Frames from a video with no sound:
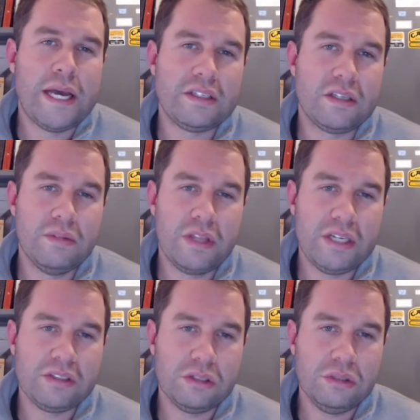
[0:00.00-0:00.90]
at some
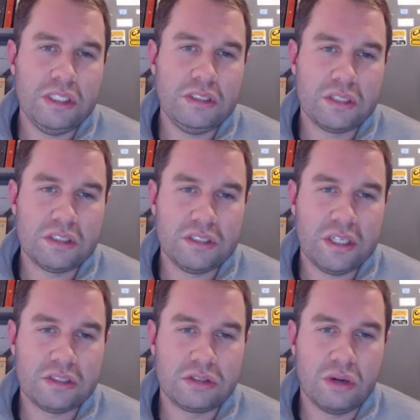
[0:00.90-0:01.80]
of the SOEs, such
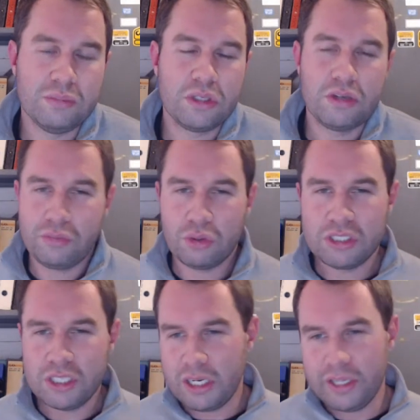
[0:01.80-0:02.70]
as Eskom. So
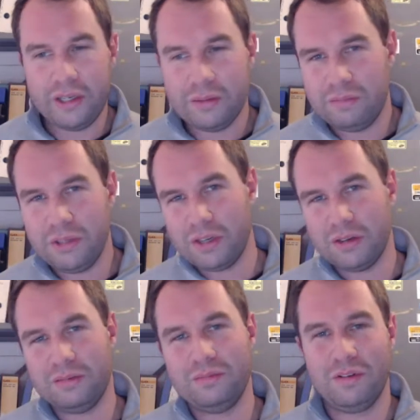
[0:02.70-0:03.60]
unfortunately,
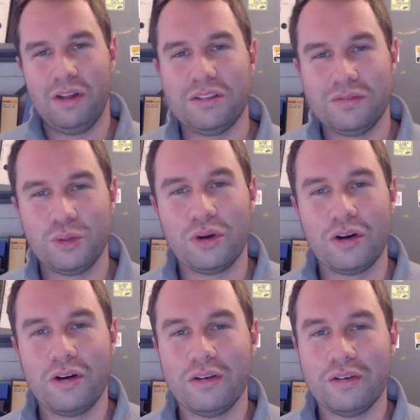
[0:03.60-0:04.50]
lots of
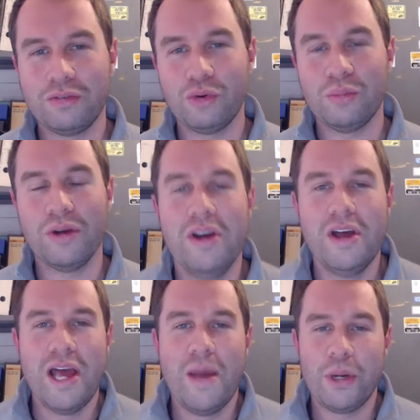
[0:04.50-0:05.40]
talk around reform,
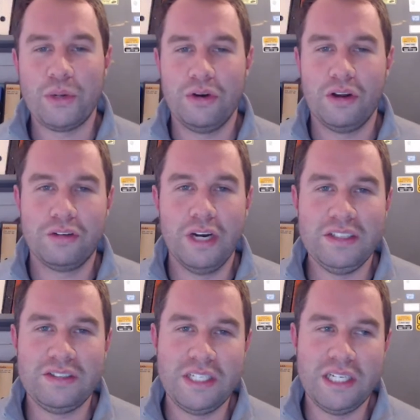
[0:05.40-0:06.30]
but we're not
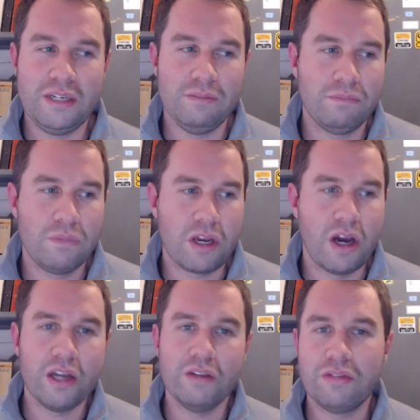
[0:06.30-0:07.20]
really seeing the
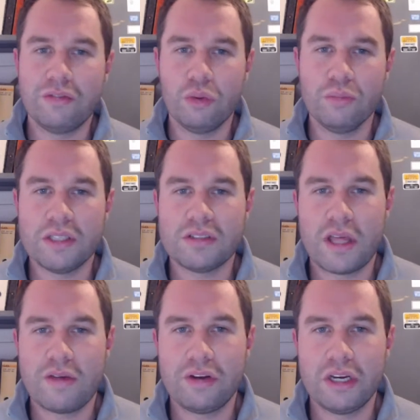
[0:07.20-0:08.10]
kind of reform that
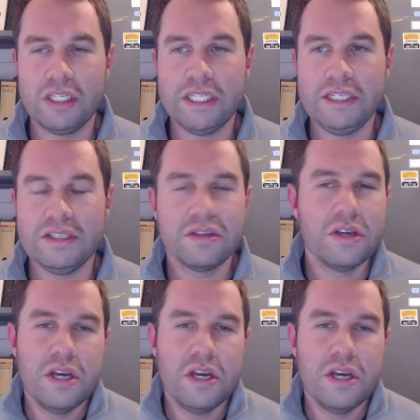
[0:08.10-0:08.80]
South Africa needs.